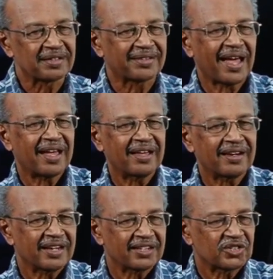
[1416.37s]

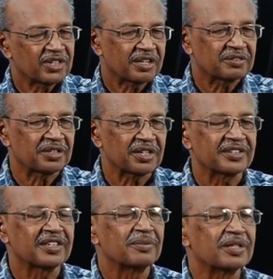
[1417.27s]
Character, 3
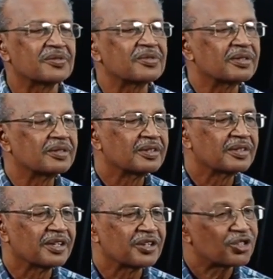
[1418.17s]
syllables.
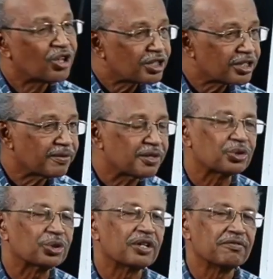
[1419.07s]
Shorter word
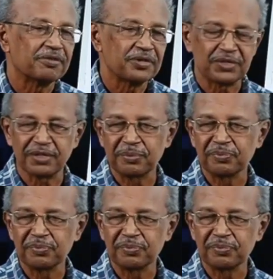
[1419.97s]
should come first.